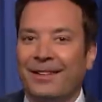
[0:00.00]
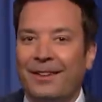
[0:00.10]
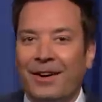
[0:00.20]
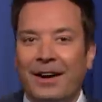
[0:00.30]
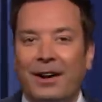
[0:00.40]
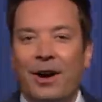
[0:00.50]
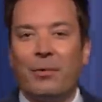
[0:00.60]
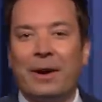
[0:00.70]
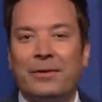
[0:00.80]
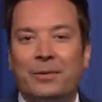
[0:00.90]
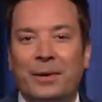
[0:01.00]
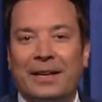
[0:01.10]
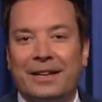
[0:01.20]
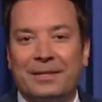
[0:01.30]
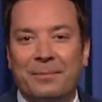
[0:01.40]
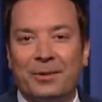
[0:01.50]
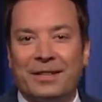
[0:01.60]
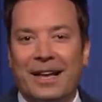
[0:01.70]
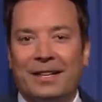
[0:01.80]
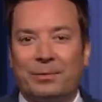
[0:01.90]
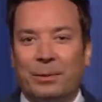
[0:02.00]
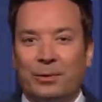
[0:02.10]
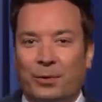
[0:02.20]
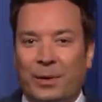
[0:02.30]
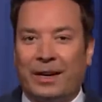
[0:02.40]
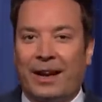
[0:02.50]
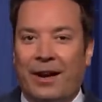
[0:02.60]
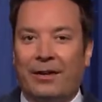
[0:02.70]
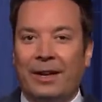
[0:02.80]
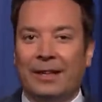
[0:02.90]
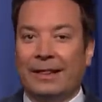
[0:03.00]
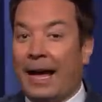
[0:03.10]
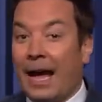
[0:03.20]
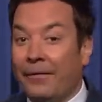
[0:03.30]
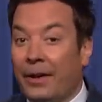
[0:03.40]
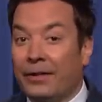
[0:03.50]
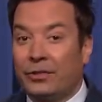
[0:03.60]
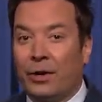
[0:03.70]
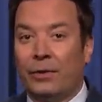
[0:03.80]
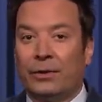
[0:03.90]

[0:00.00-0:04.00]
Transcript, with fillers: All right, uh, whatever tweet gets the most likes, we will tweet it out live on the show,